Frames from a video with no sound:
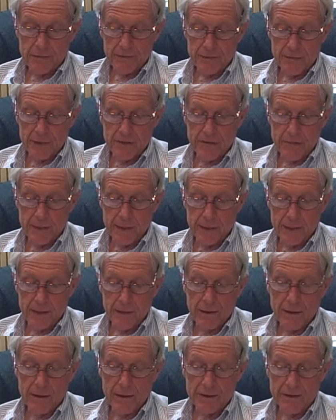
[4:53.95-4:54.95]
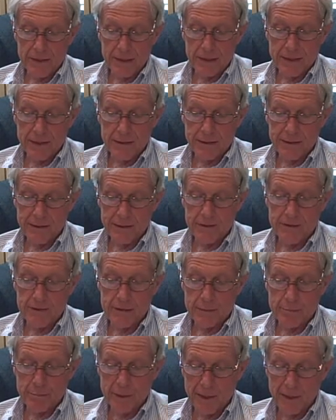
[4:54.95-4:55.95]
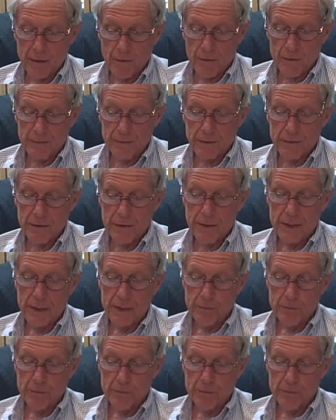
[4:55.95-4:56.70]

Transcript: Fesmire articulates a powerful